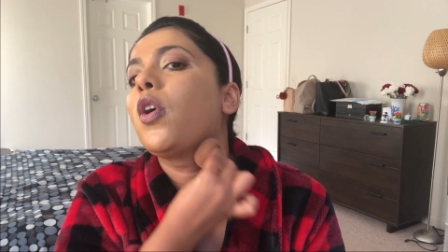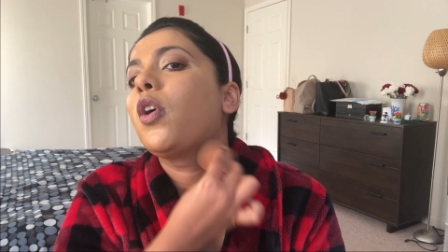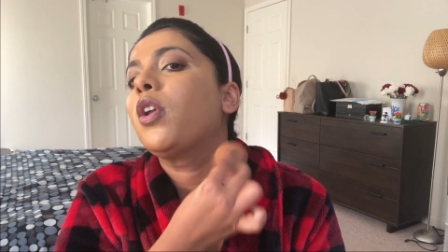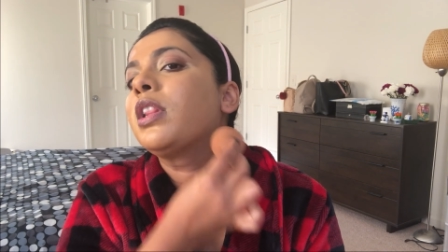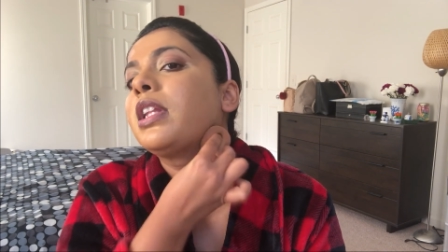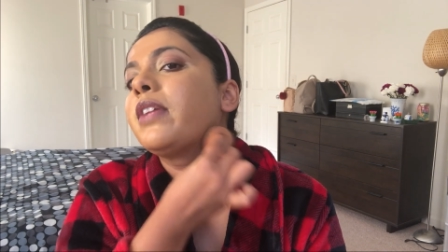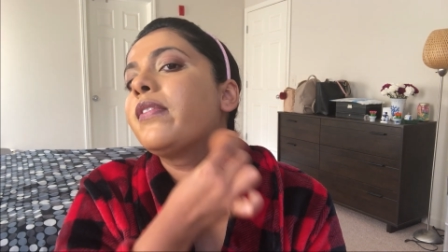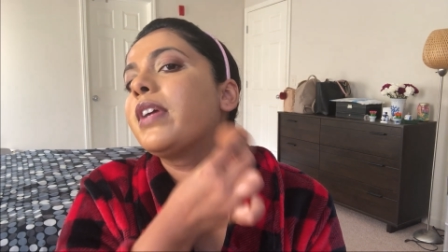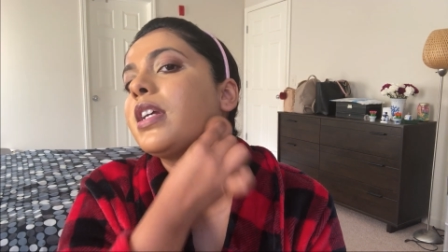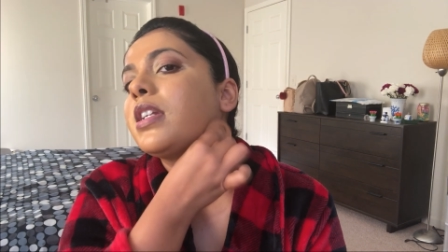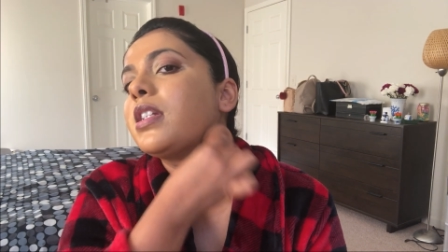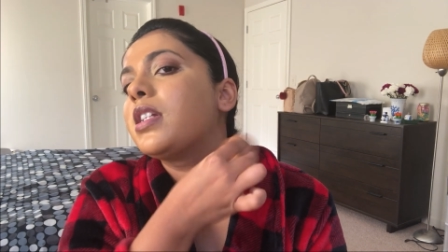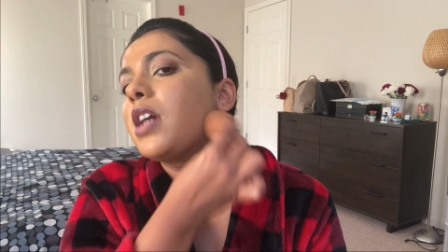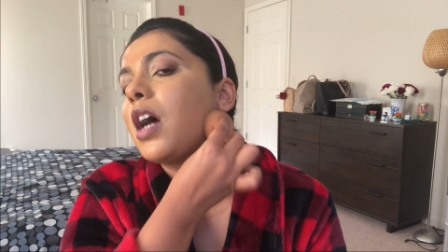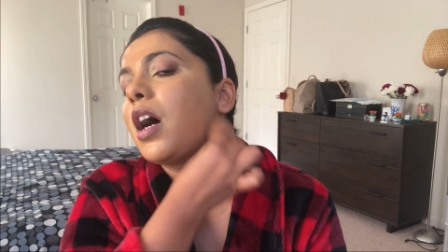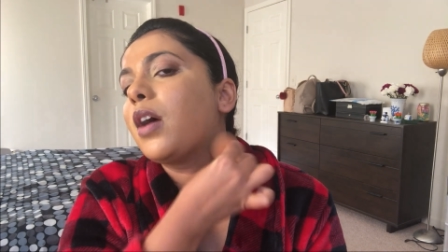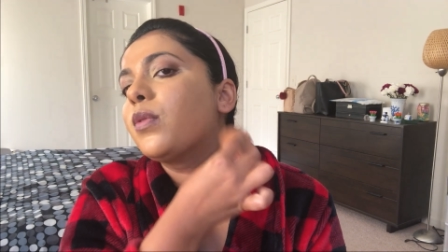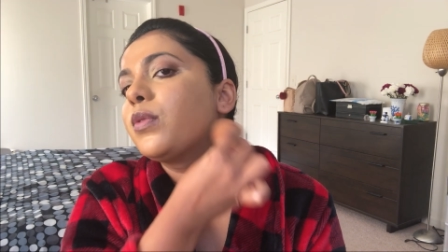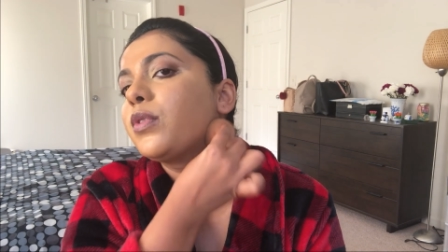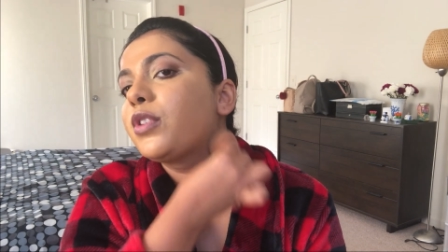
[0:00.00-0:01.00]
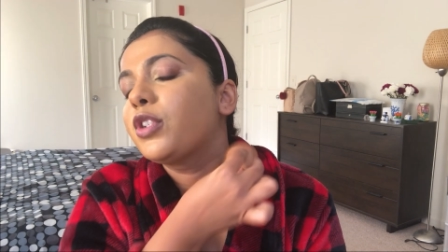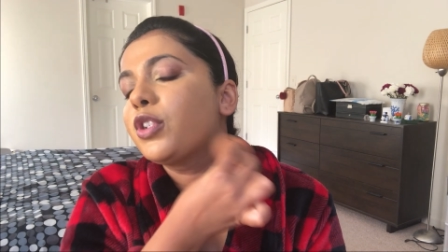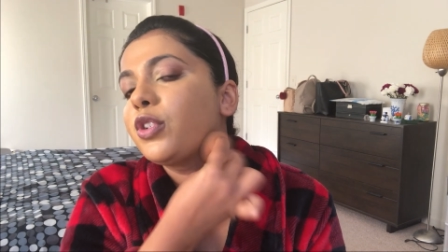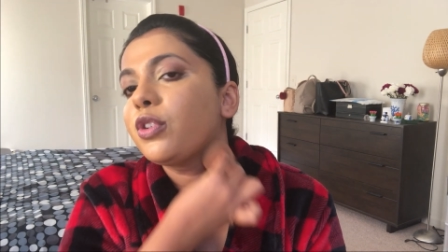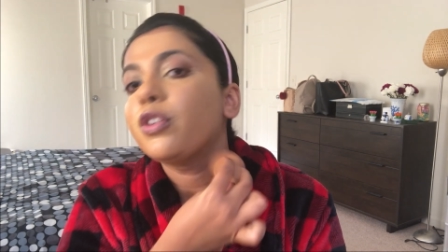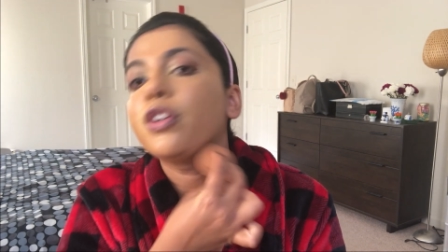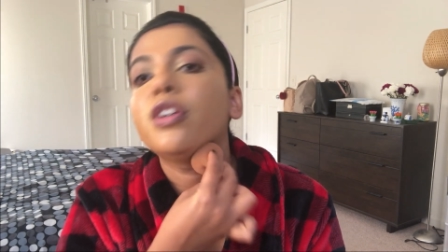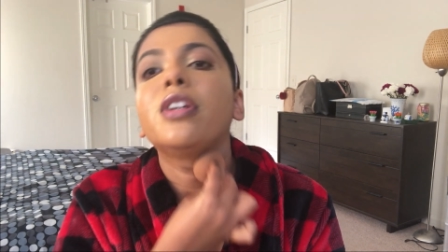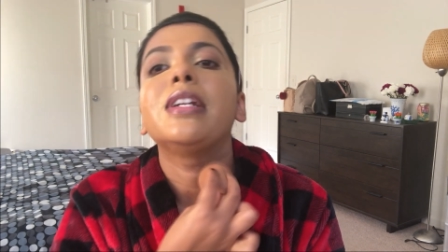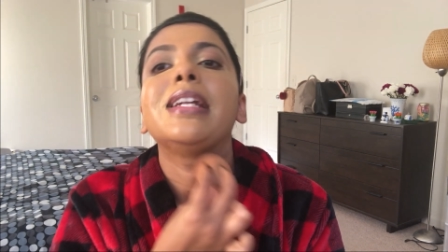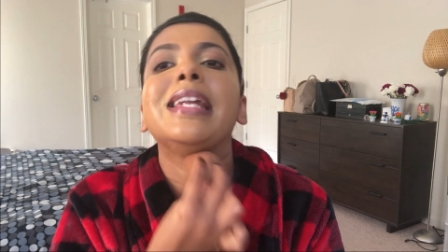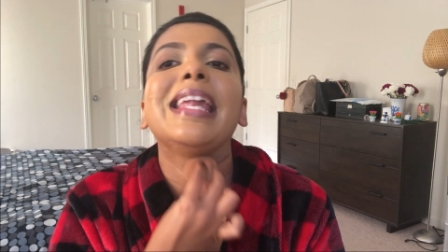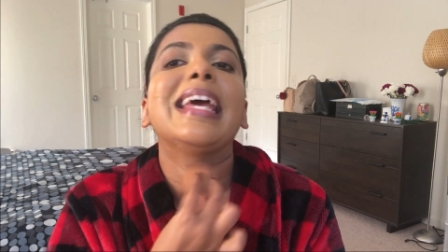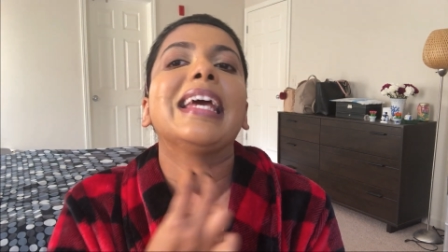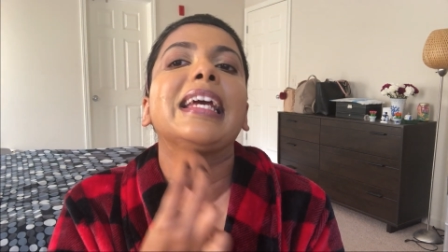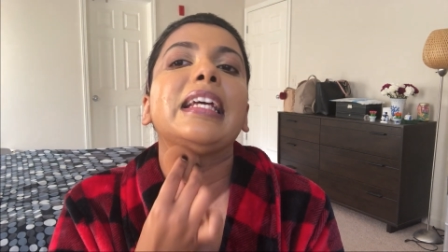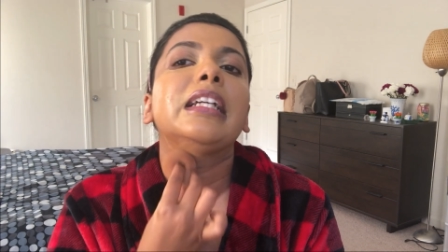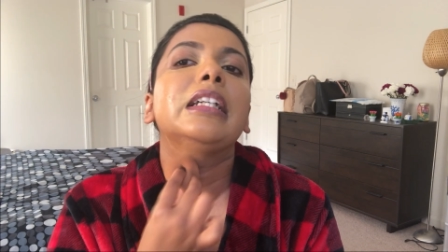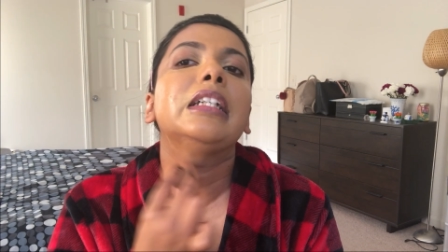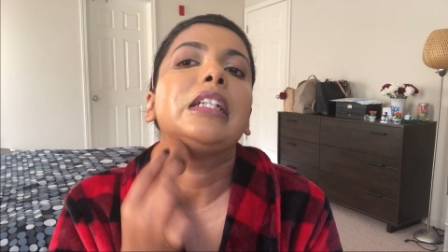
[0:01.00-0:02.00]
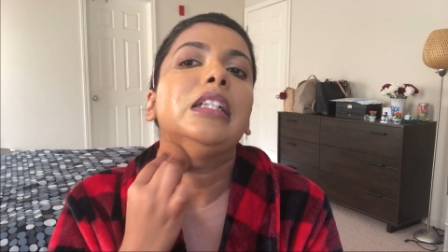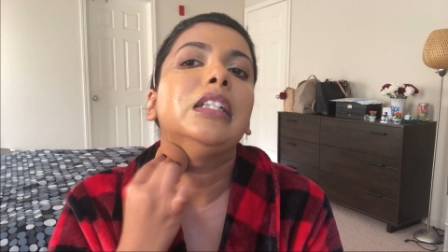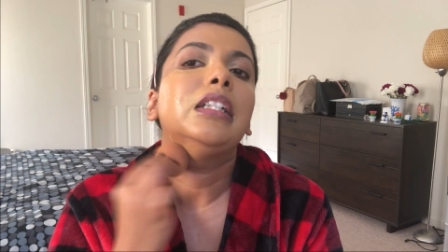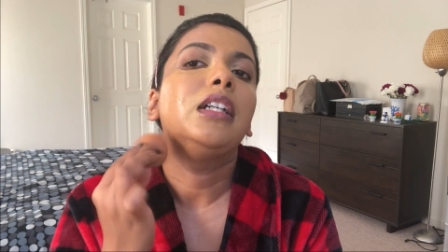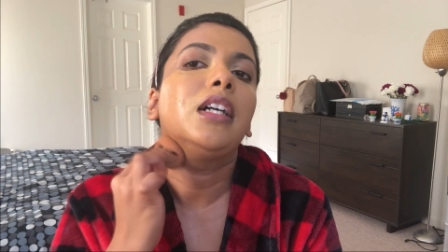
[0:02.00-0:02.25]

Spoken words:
all the way down to your neck.